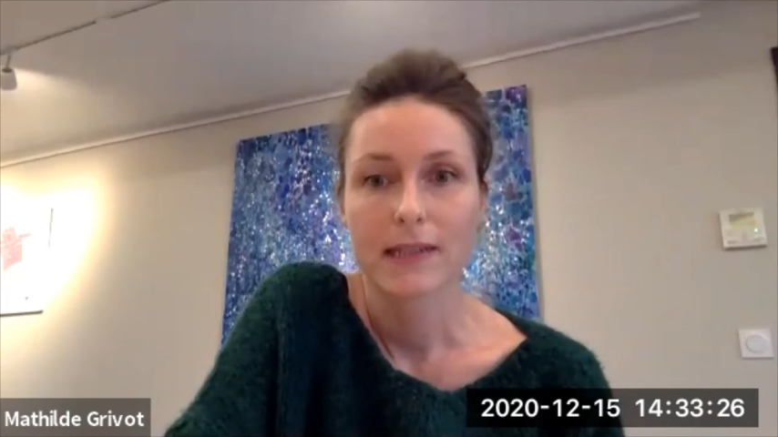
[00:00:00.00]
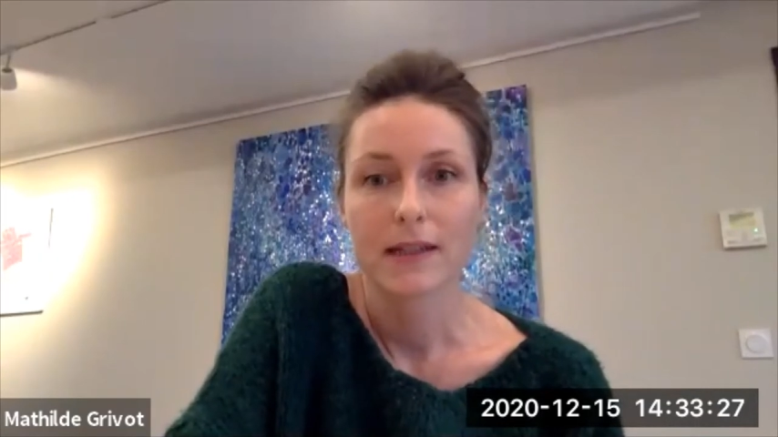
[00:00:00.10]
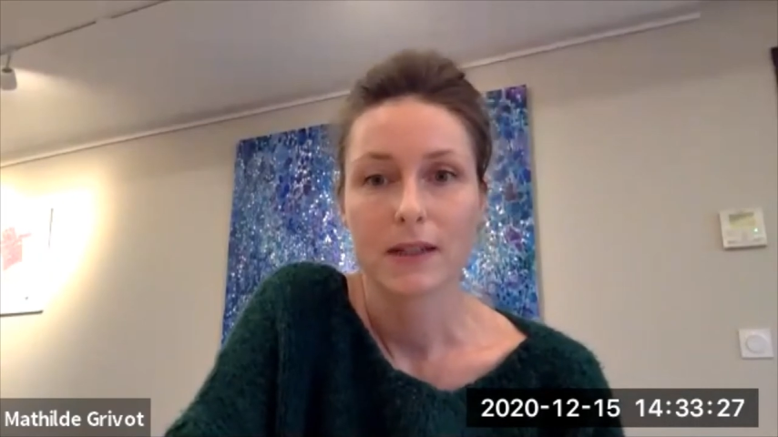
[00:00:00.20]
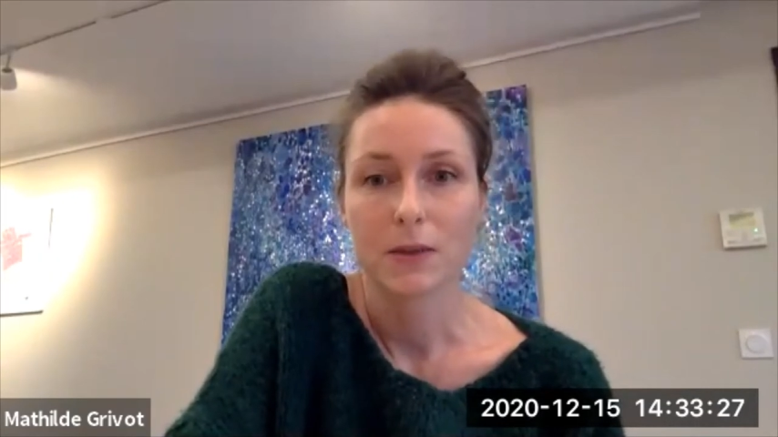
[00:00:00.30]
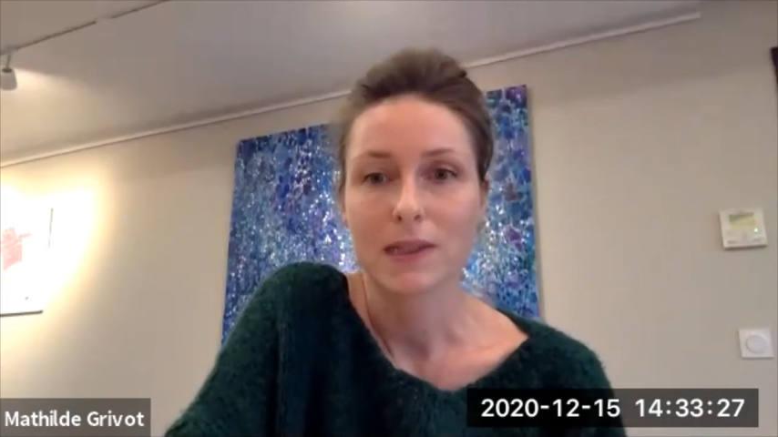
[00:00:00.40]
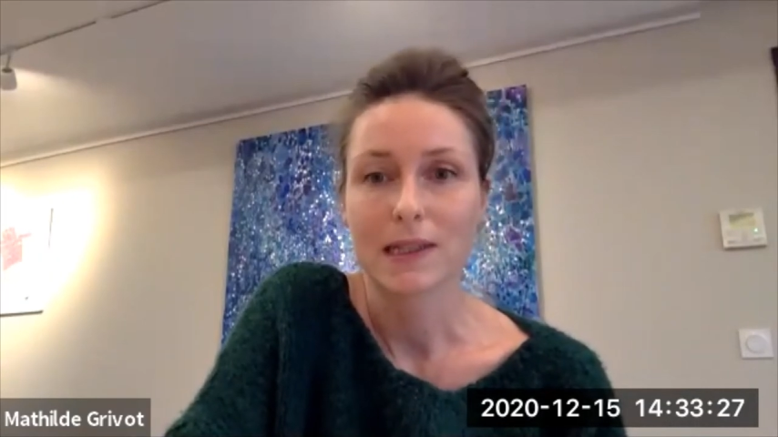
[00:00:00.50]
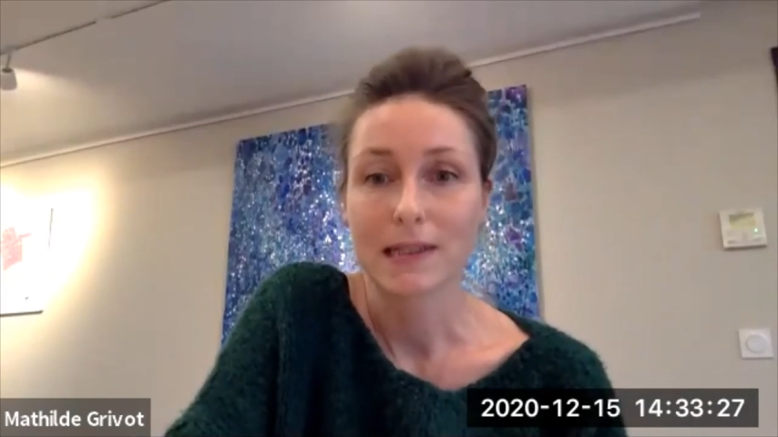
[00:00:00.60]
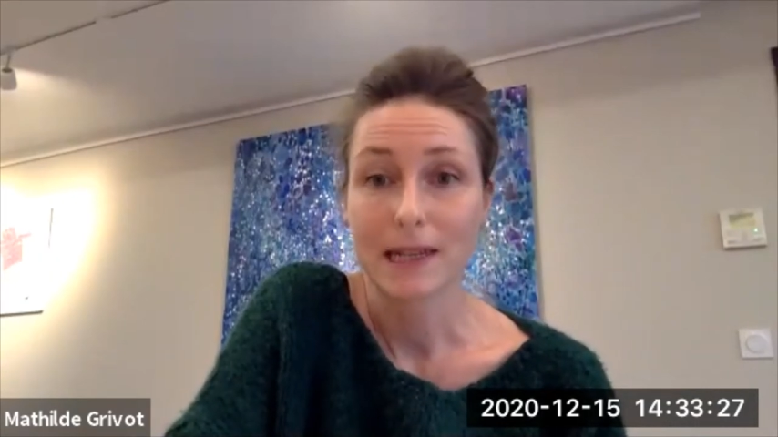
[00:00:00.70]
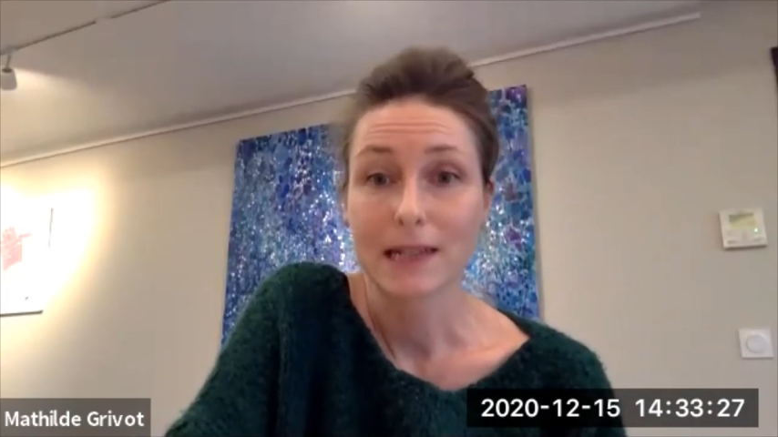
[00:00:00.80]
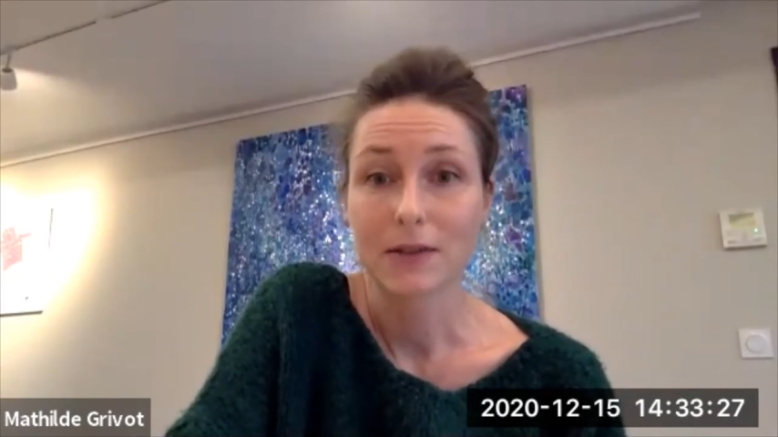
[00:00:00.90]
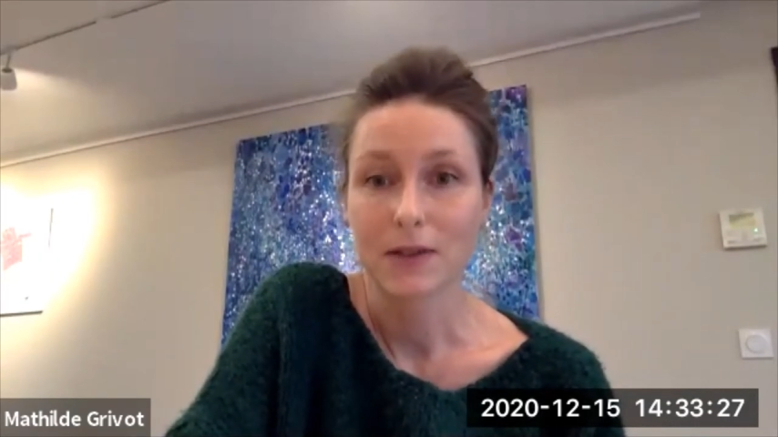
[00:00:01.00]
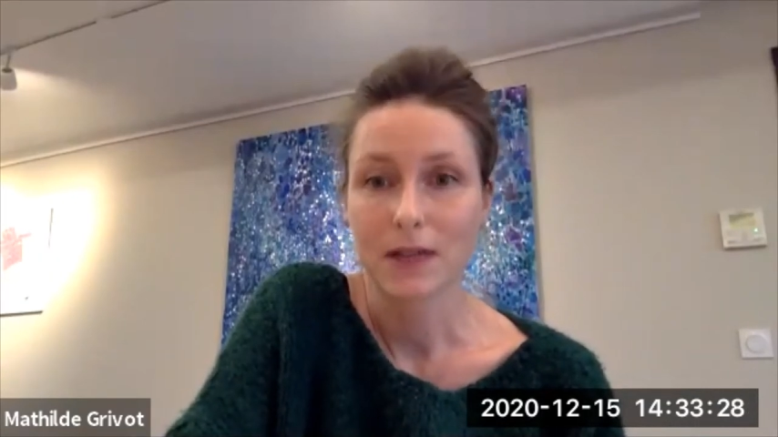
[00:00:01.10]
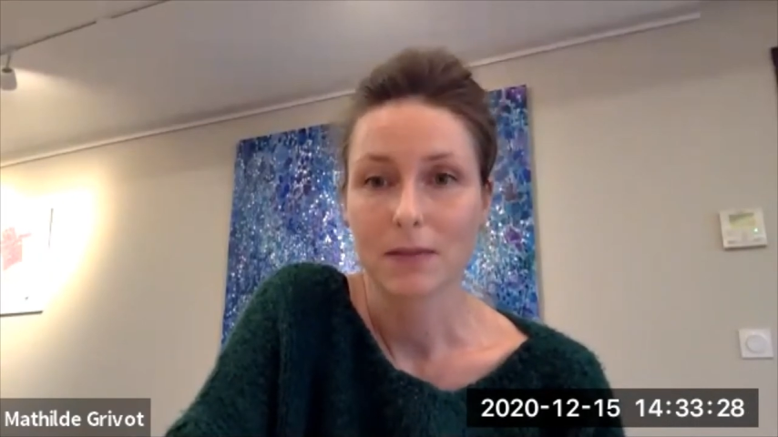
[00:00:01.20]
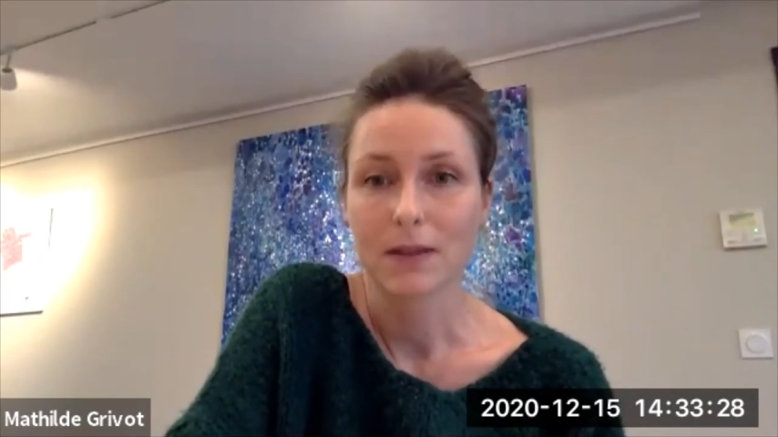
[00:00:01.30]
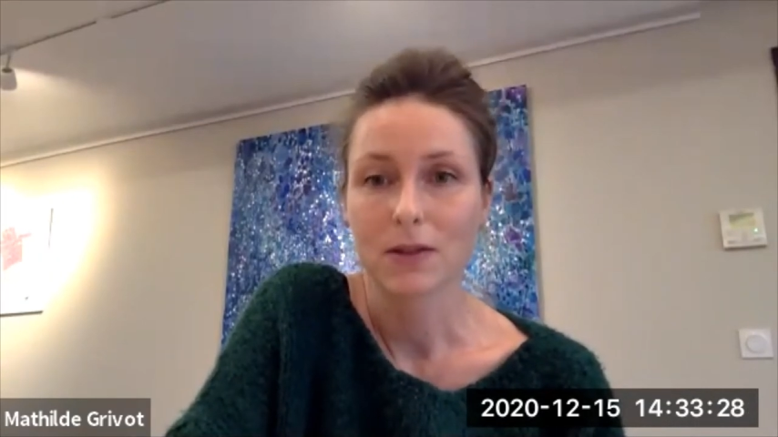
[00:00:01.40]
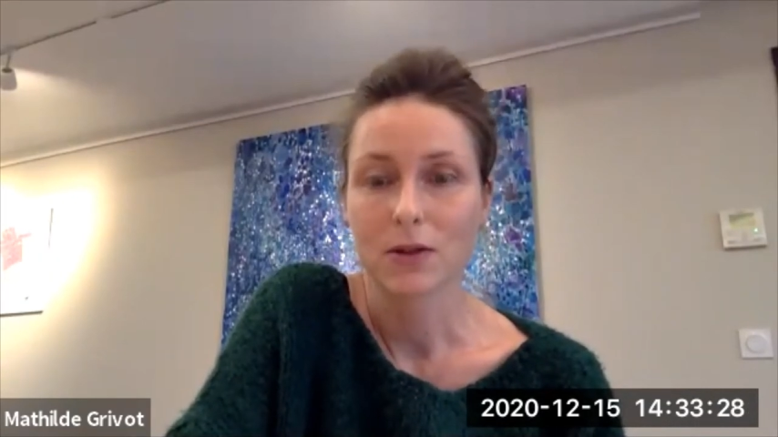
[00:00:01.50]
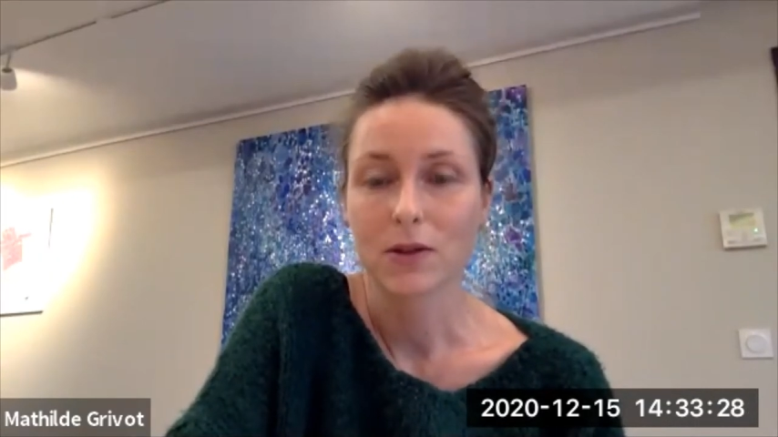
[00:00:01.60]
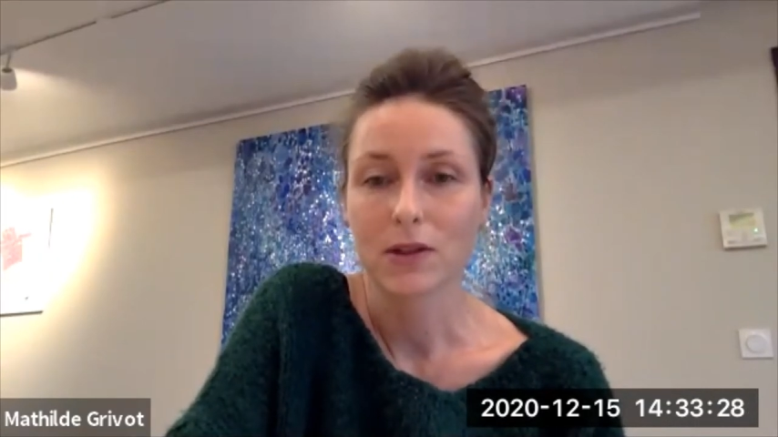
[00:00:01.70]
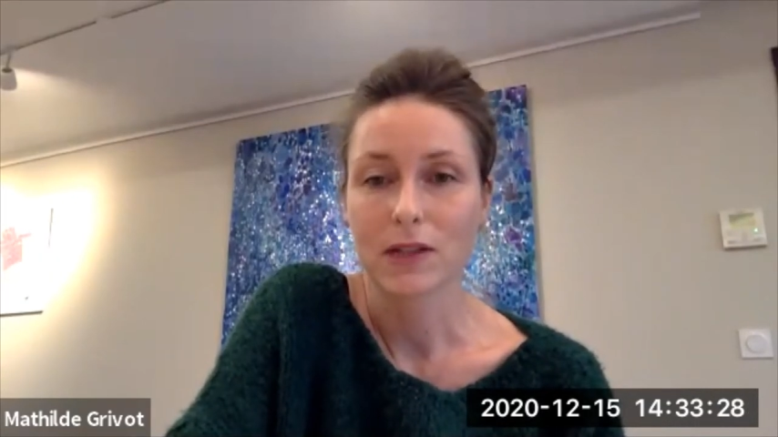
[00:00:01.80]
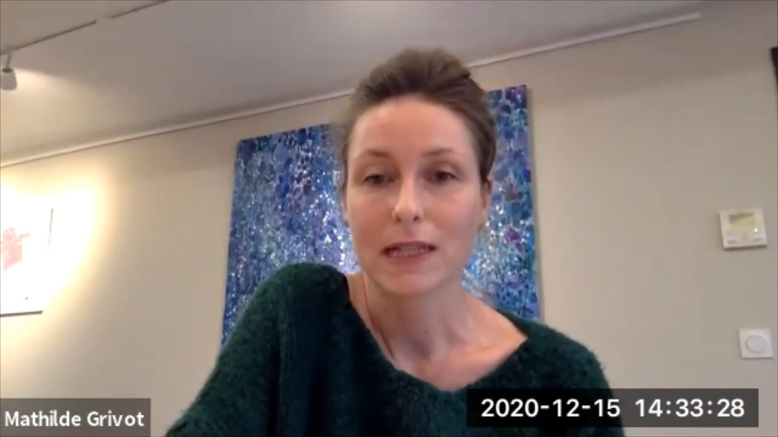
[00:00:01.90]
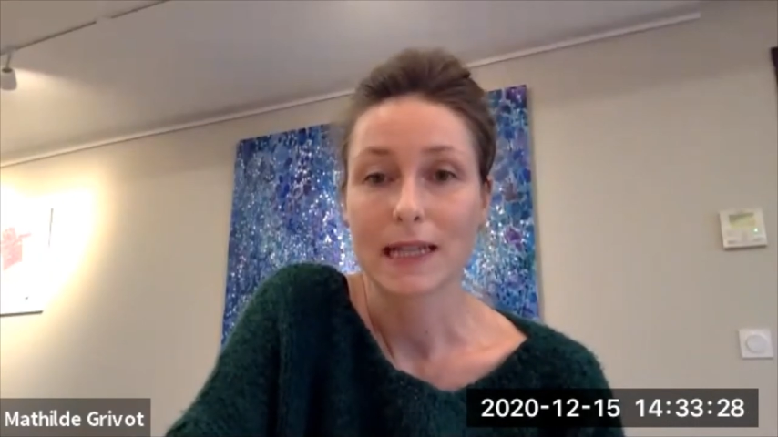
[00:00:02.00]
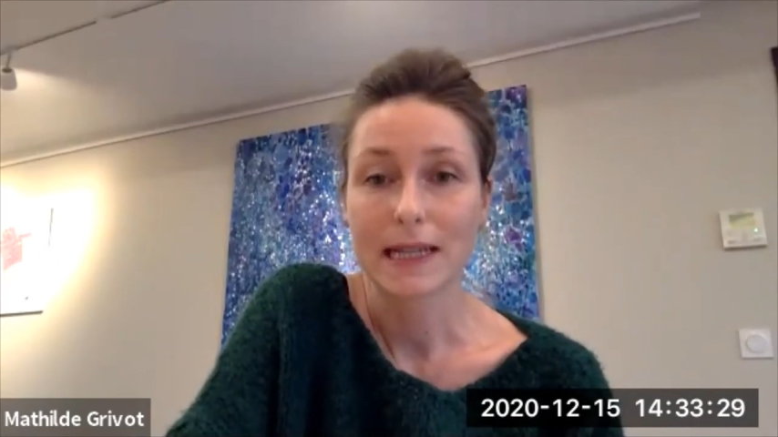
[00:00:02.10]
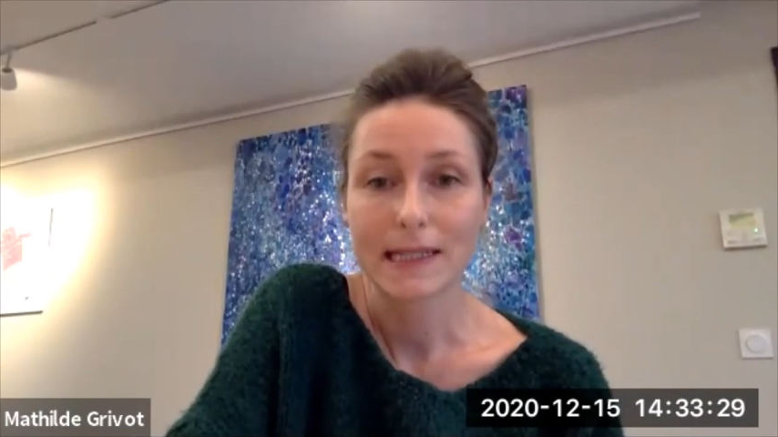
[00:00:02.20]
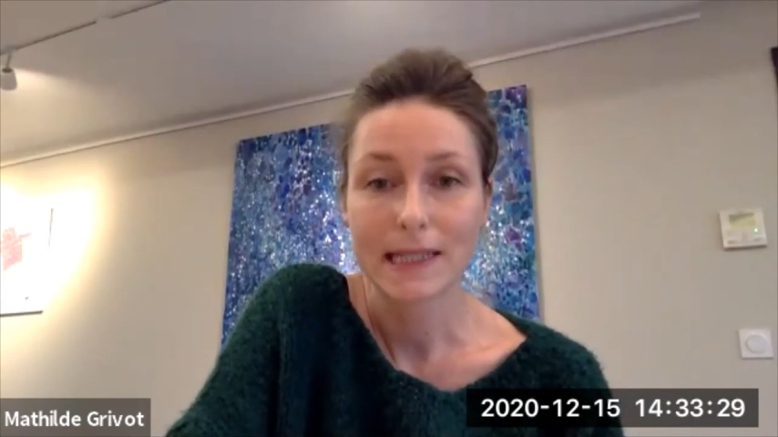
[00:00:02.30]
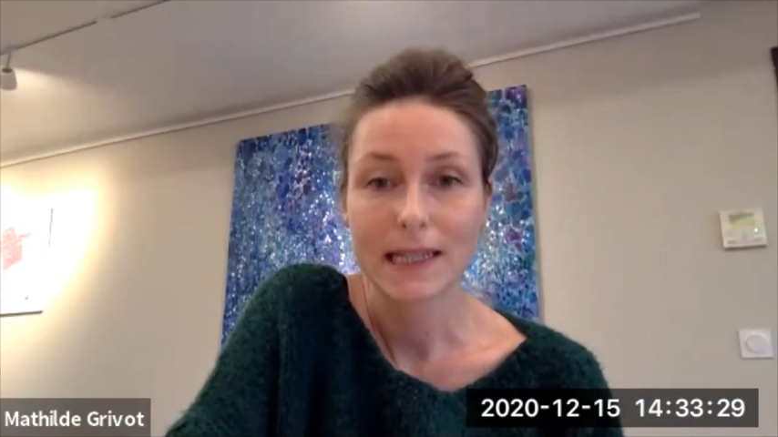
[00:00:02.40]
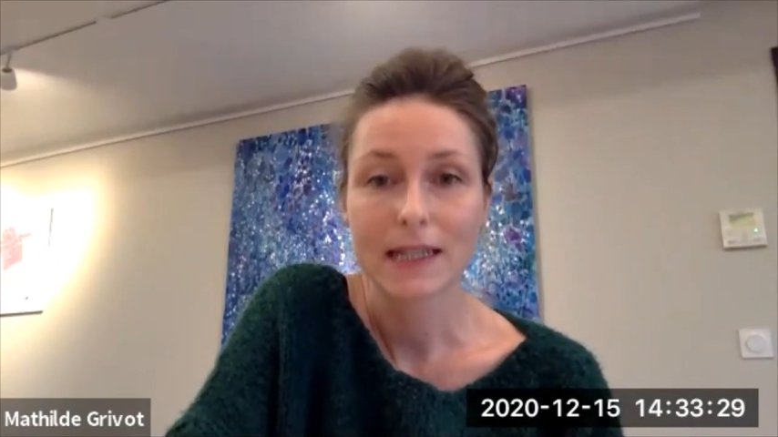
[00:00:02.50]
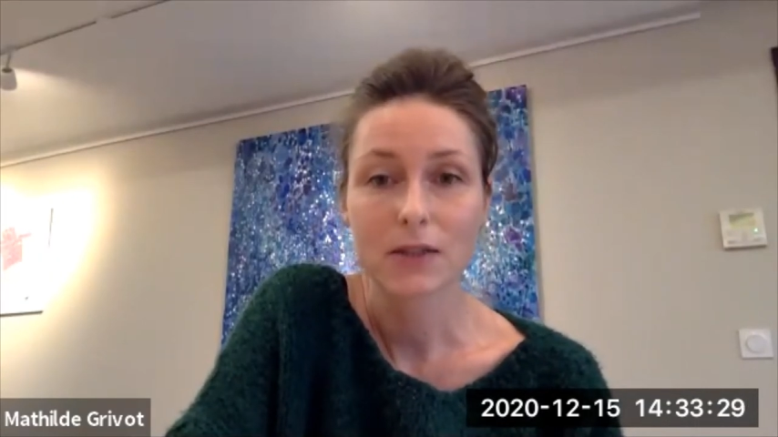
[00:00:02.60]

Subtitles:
and it was exactly the same in 2019.